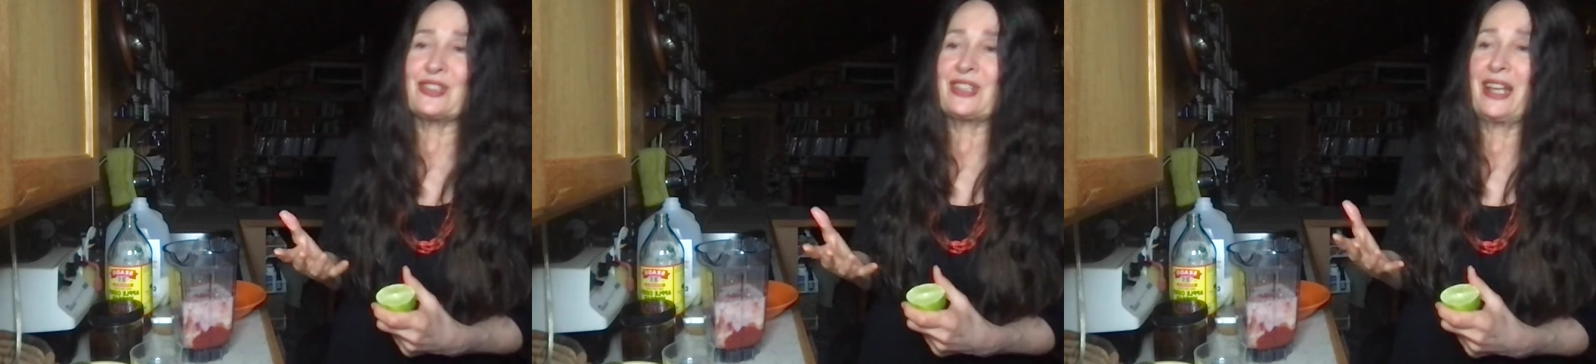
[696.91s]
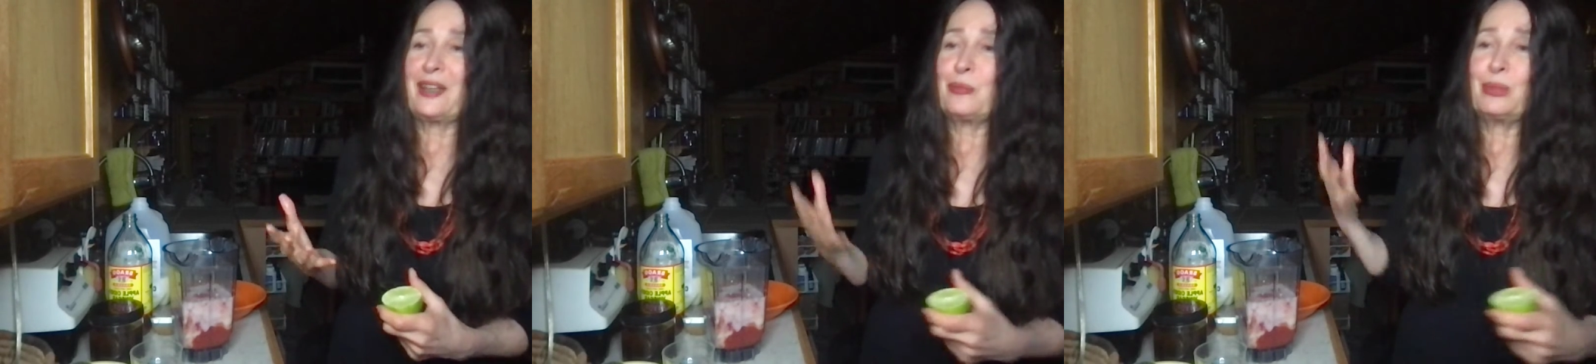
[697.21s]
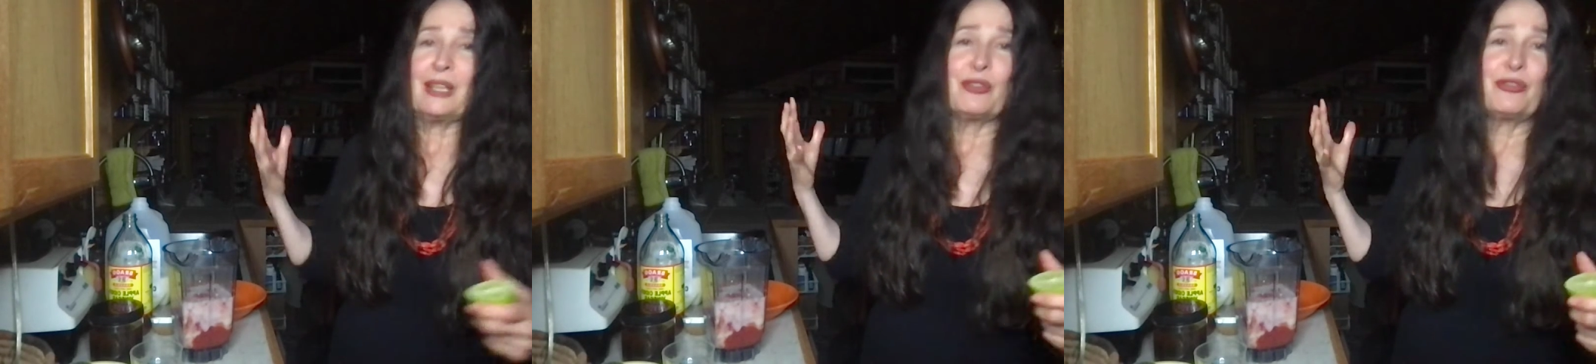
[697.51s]
like a
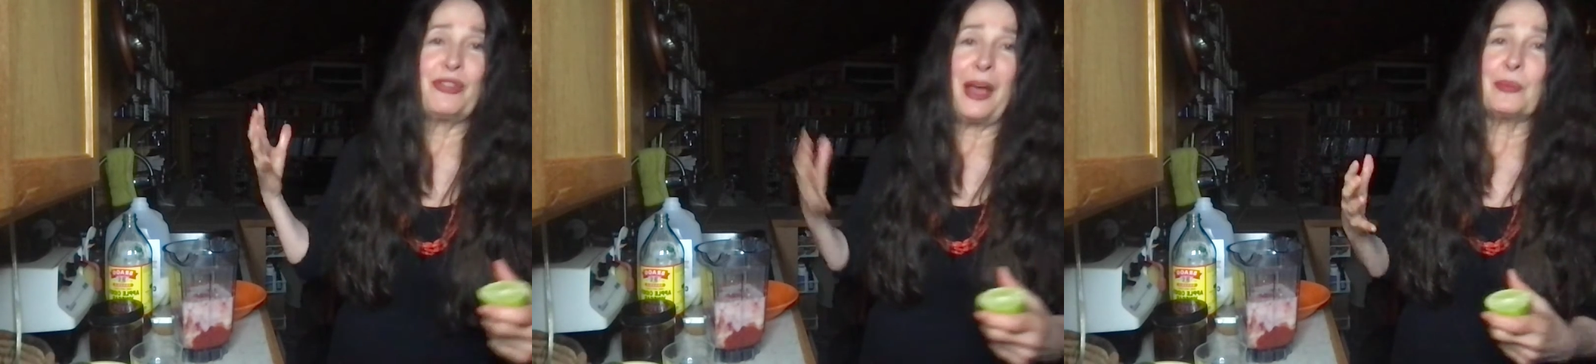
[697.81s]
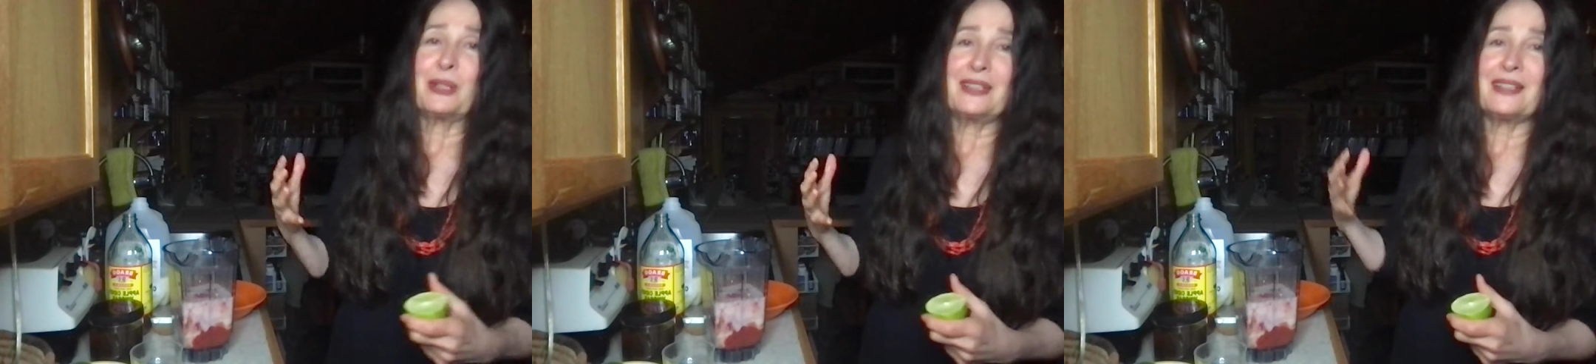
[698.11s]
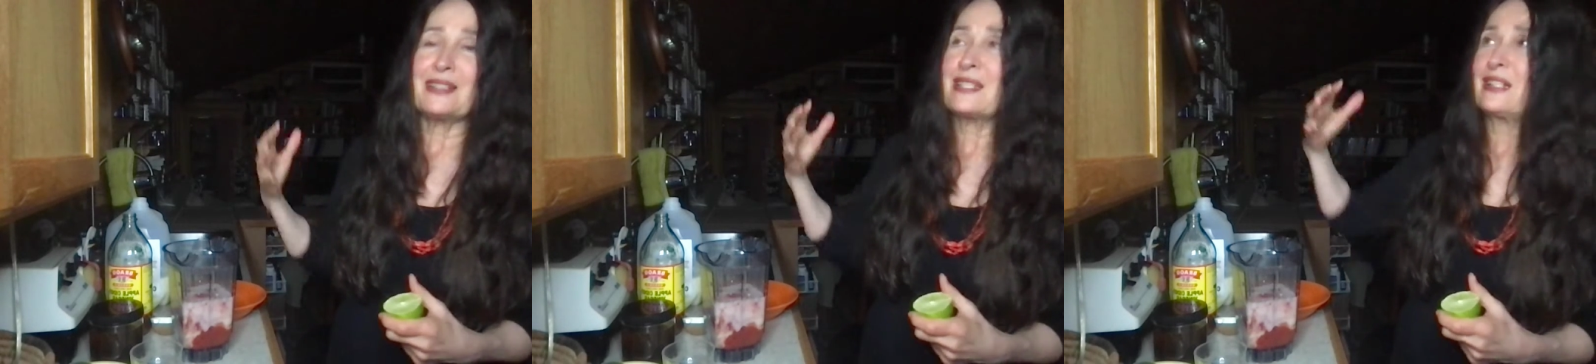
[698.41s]
big family.
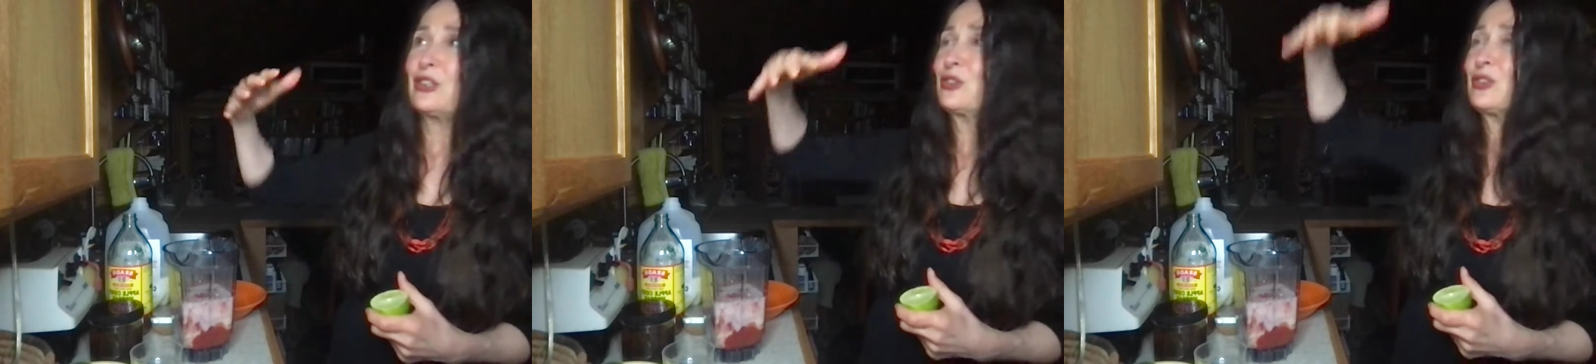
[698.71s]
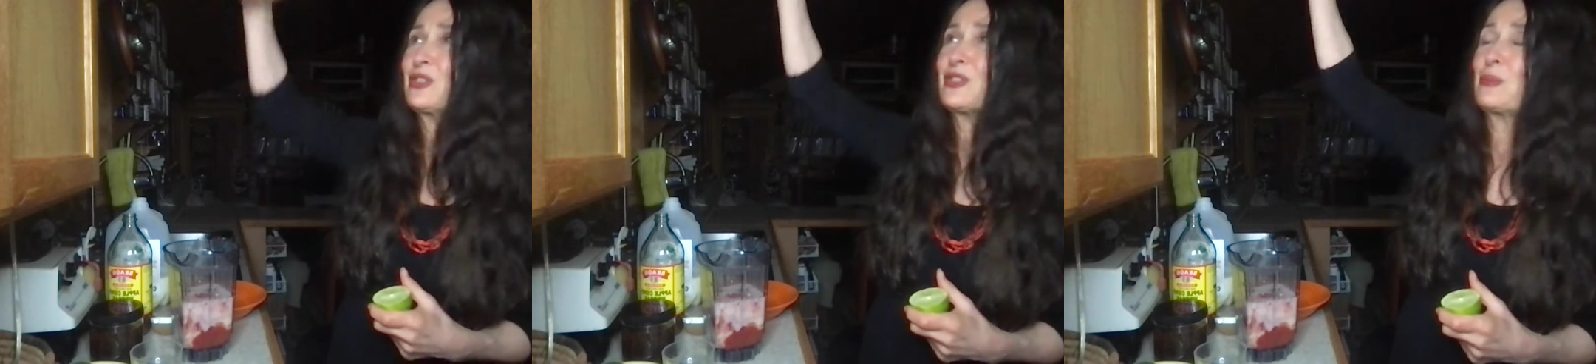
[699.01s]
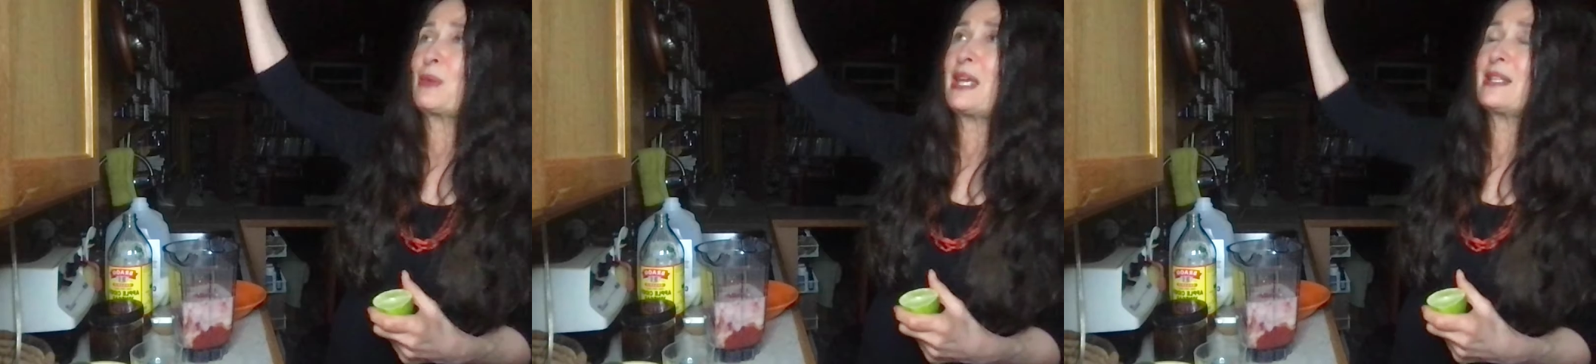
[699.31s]
They sit under this
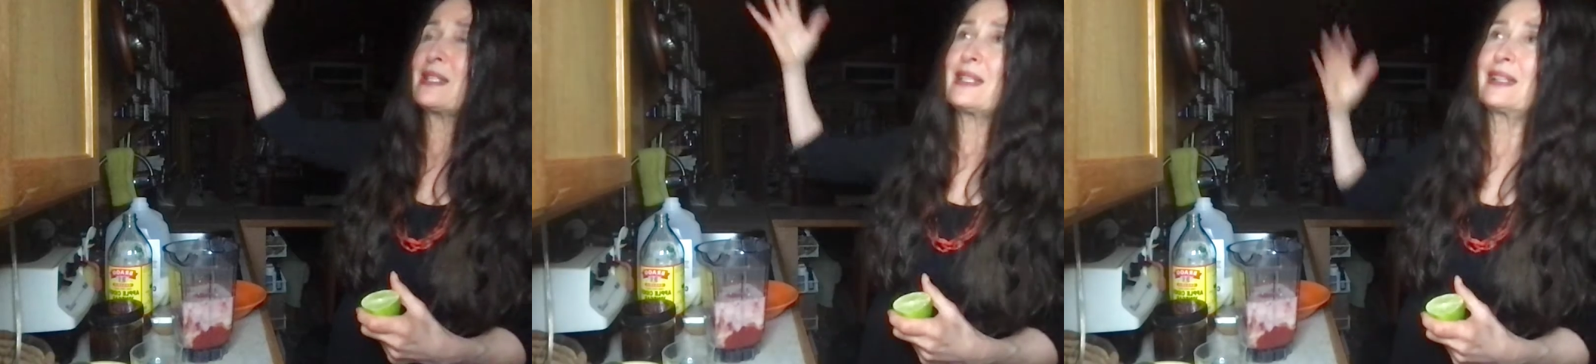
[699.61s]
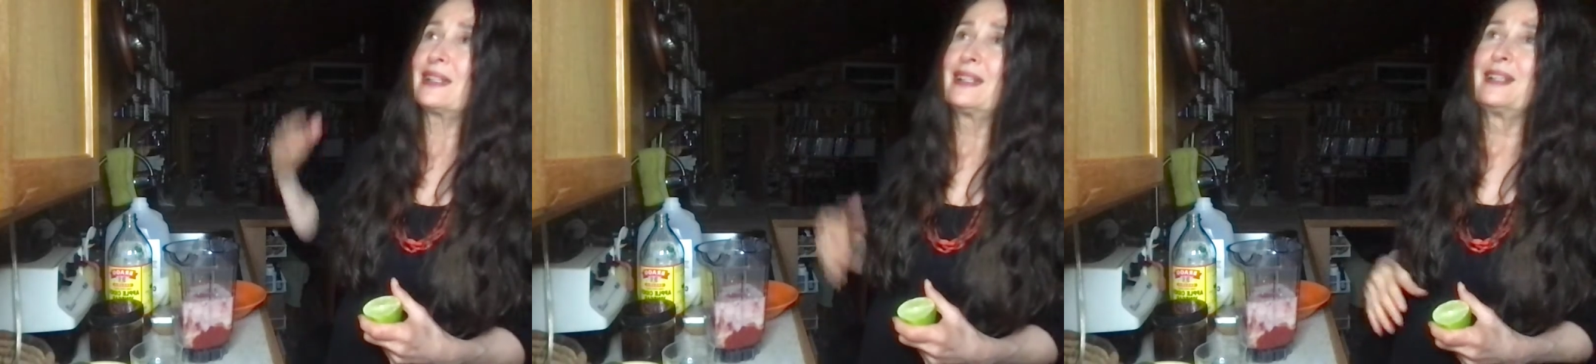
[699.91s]
amazing